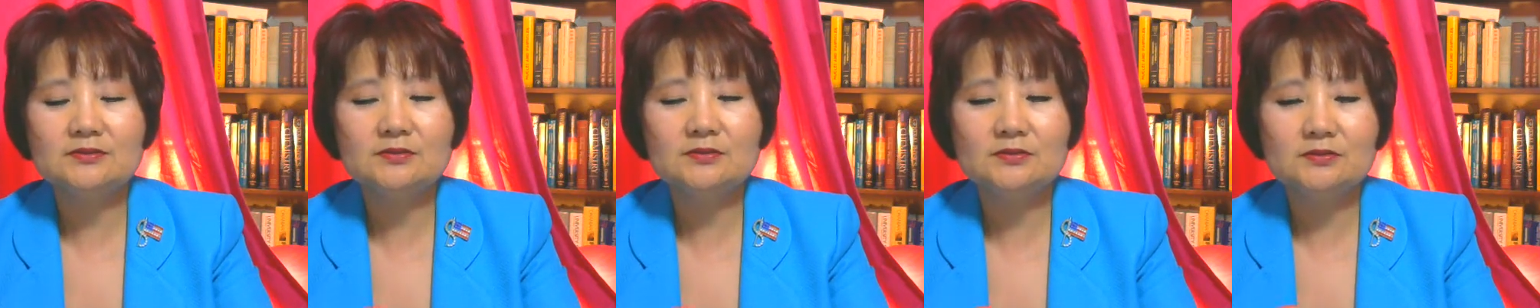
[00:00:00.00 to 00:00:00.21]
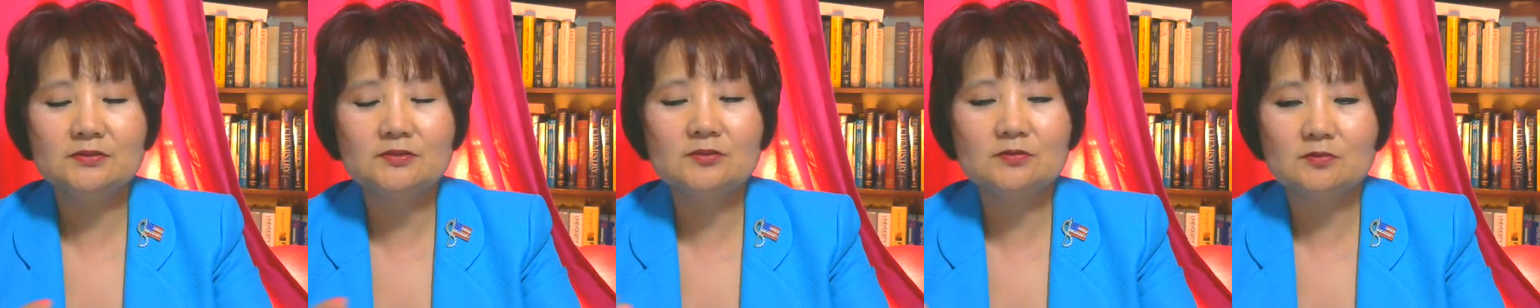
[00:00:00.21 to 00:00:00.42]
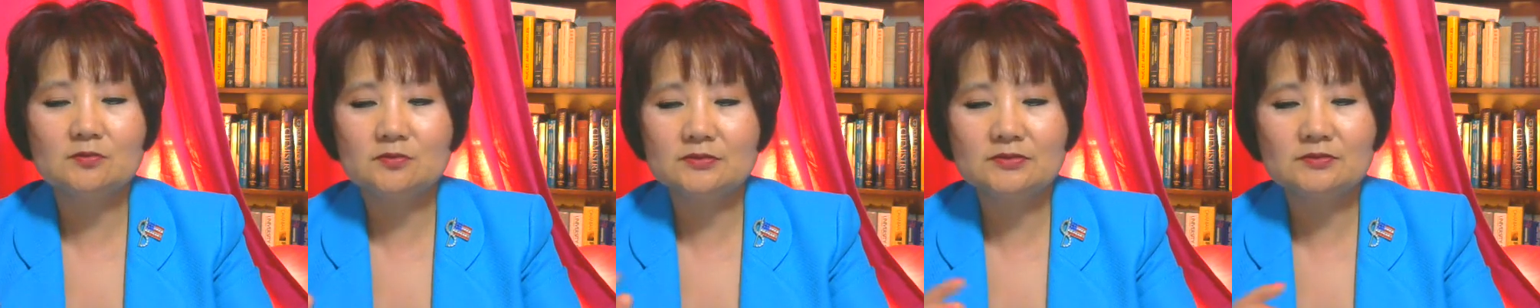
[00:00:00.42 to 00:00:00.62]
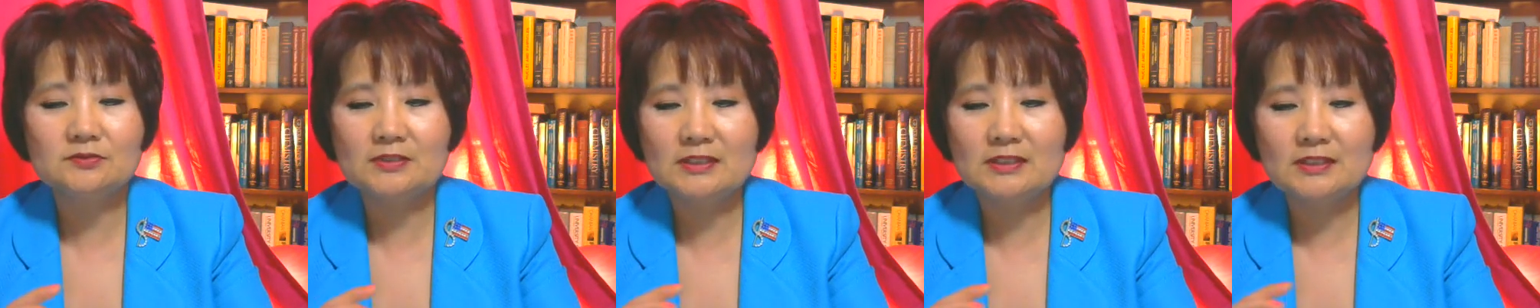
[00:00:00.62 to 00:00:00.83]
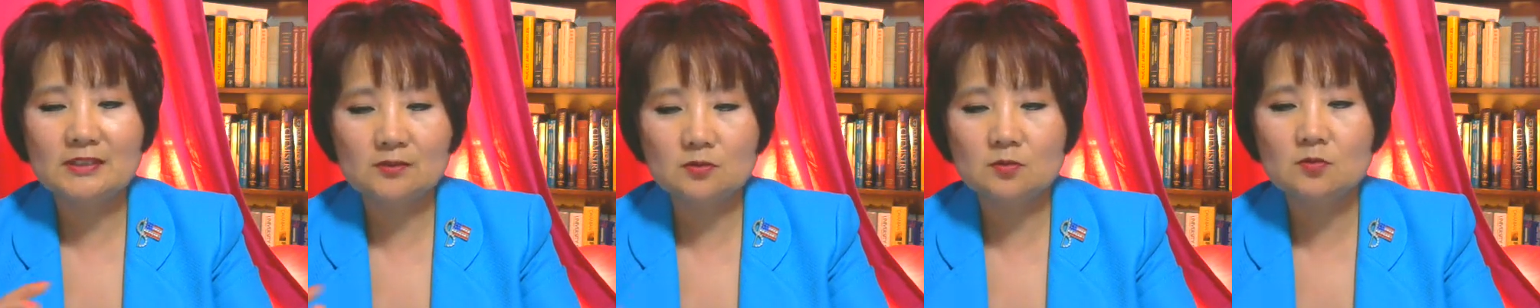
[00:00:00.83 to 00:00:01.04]
so you
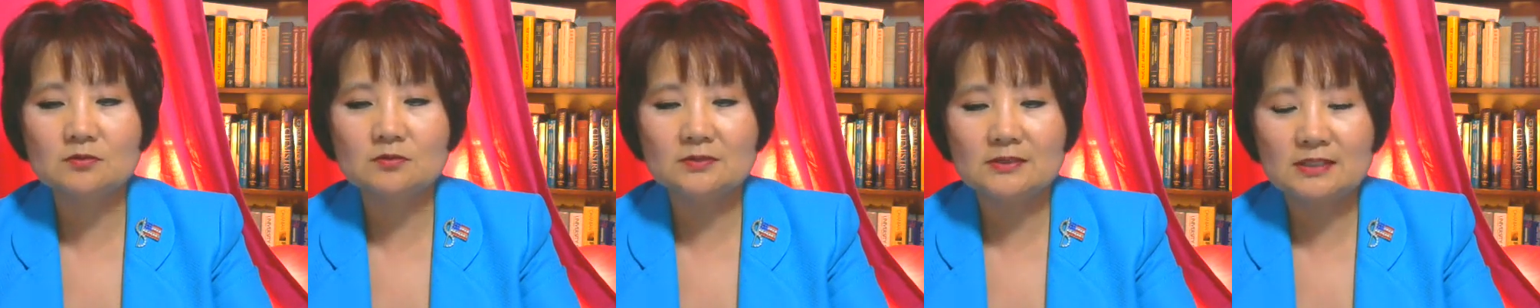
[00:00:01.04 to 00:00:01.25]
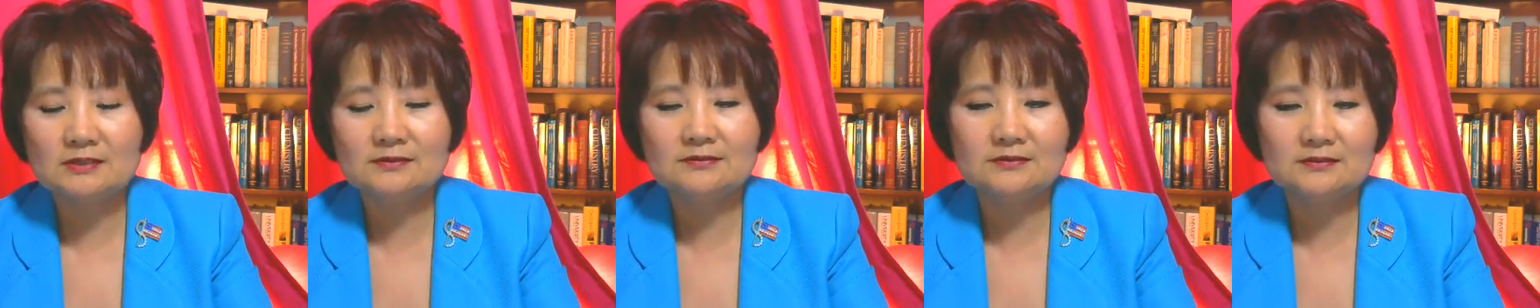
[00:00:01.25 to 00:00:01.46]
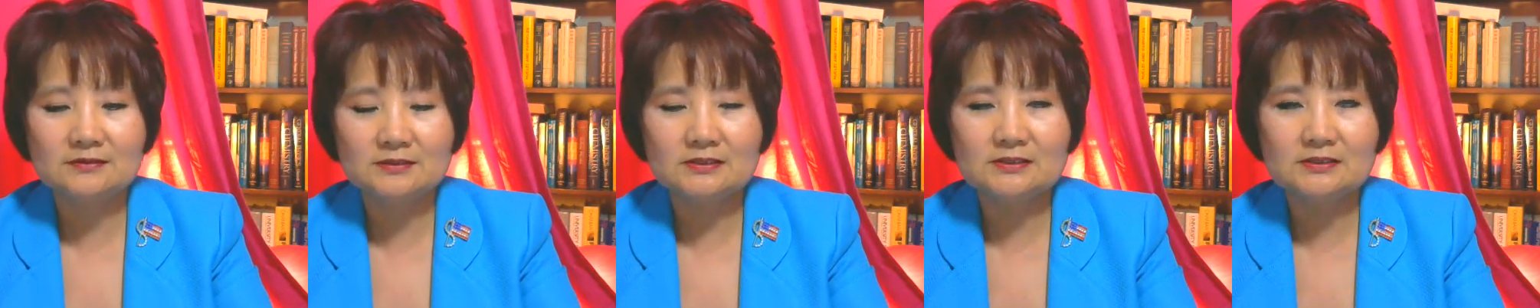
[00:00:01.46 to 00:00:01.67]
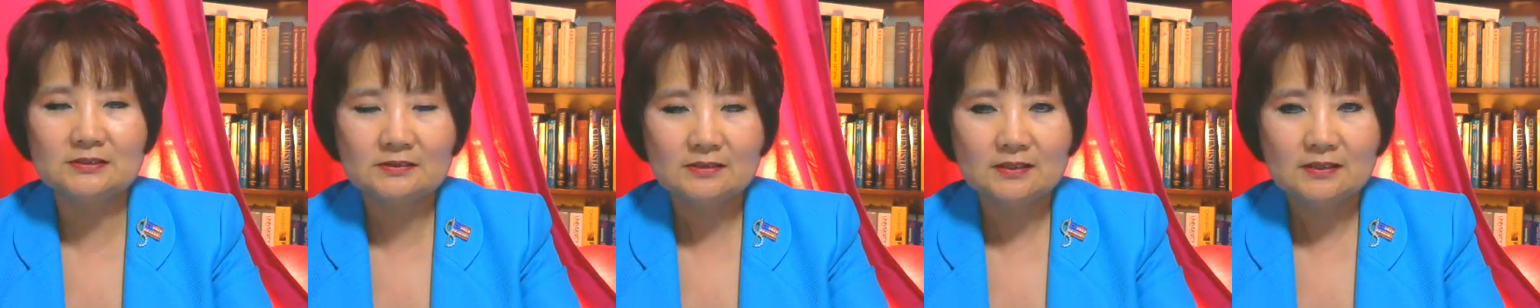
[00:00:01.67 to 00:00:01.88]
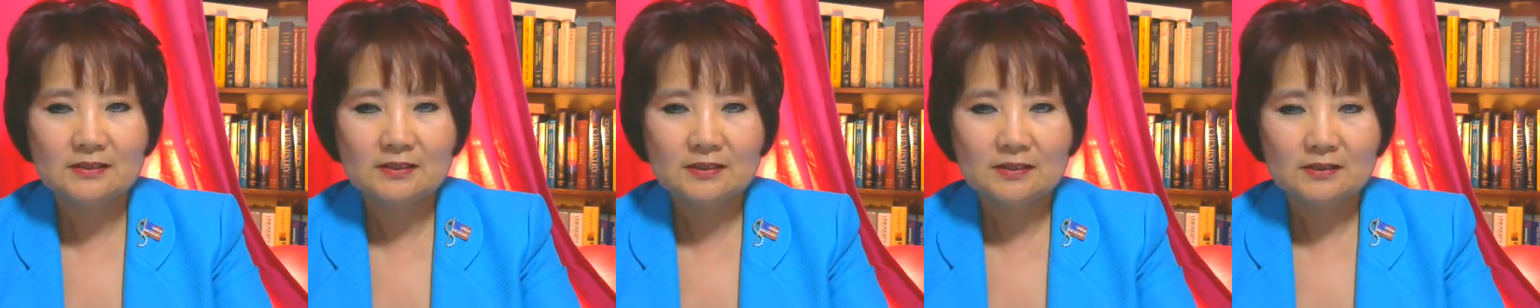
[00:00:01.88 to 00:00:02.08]
can't hold on to this
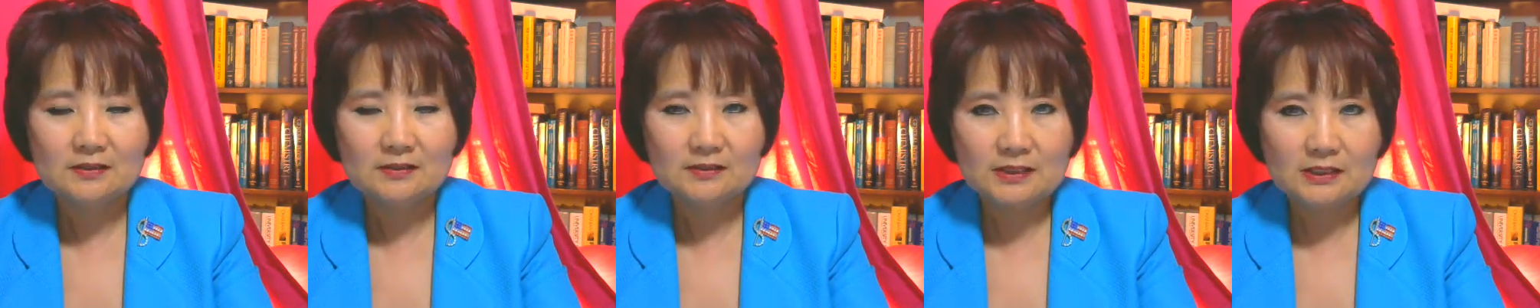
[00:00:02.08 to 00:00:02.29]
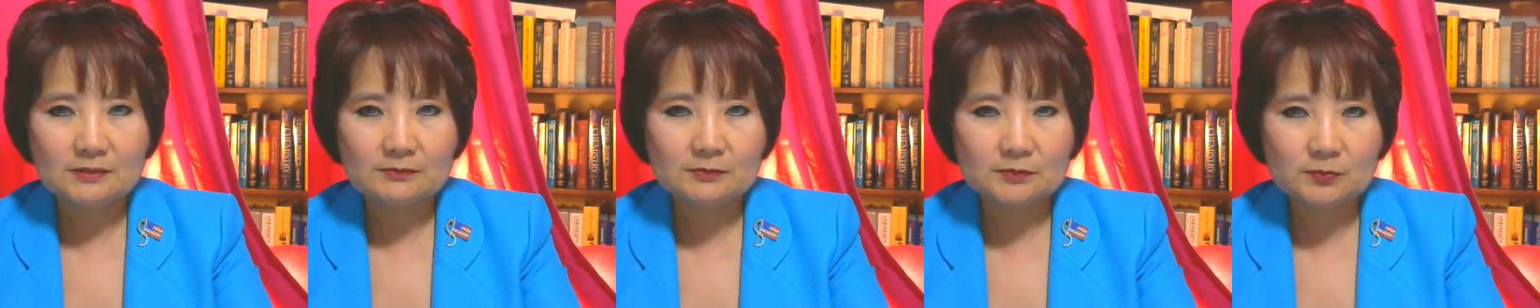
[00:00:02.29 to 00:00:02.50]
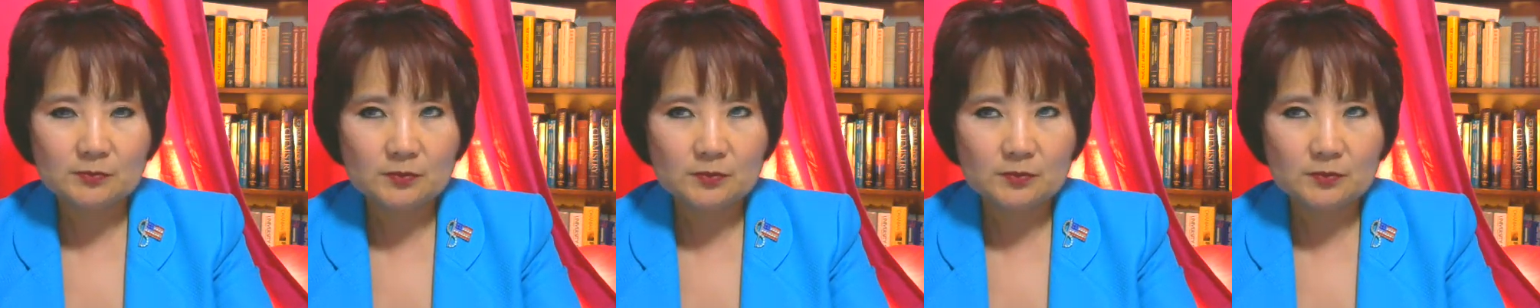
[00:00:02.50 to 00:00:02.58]
lab